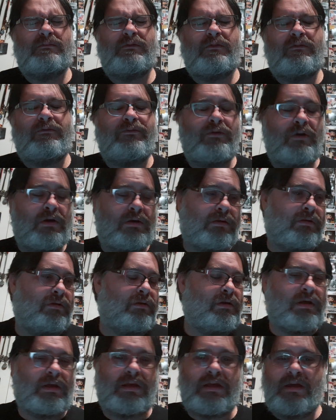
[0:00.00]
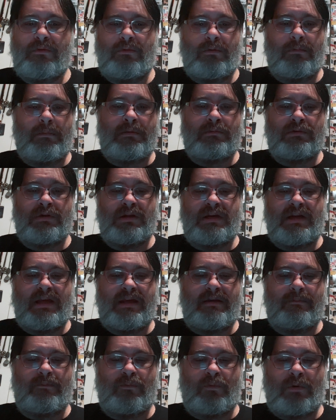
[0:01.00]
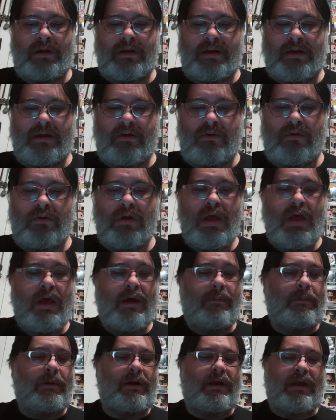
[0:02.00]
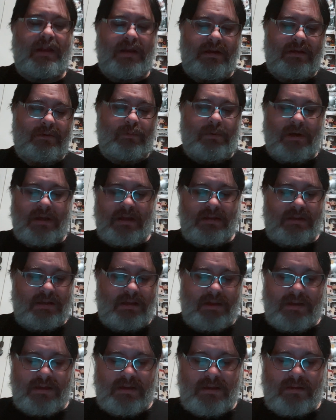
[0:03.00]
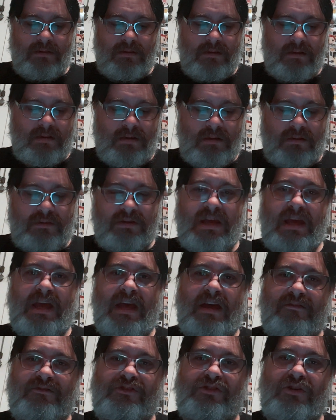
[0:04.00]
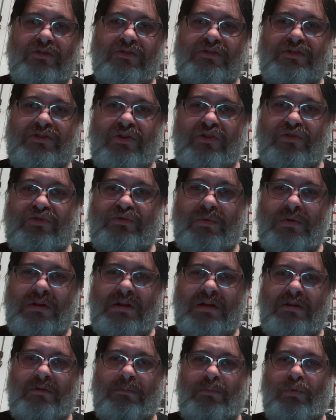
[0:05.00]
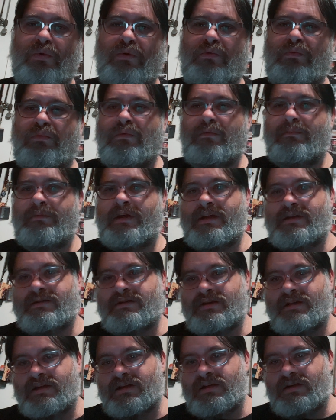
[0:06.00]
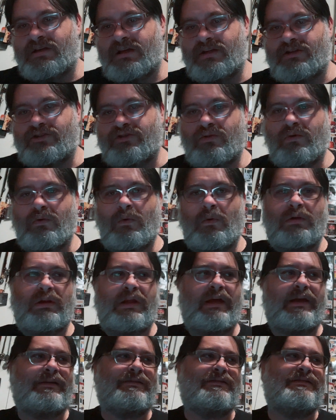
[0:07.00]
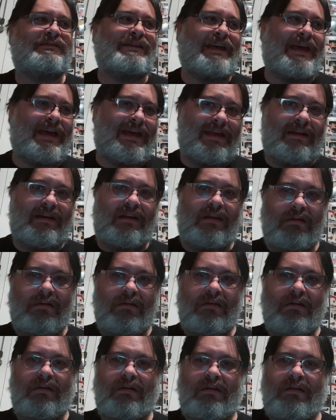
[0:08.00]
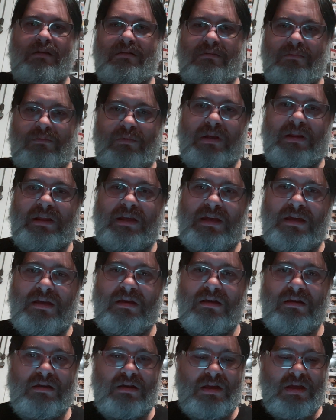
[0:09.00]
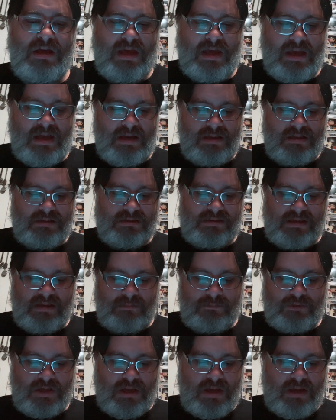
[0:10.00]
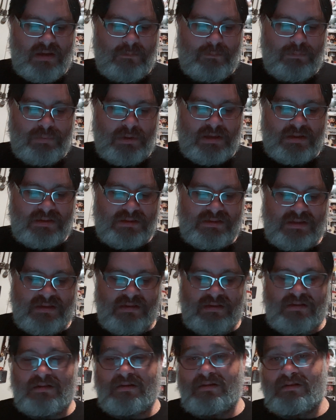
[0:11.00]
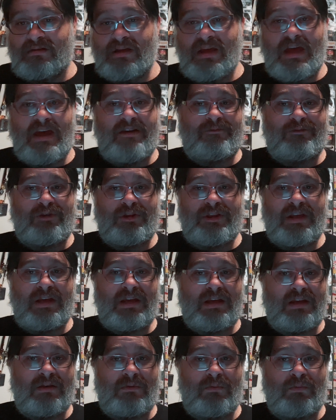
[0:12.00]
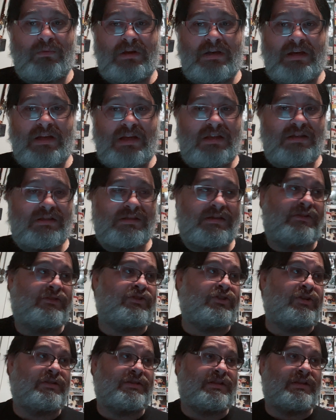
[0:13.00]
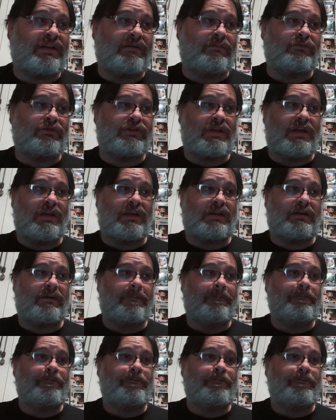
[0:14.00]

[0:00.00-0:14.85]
fuck, I can't remember the name right now. But anyway, like they have certain songs where they're more romantic in nature or like sad, really. And it seems like, and because everything we need, it just seems like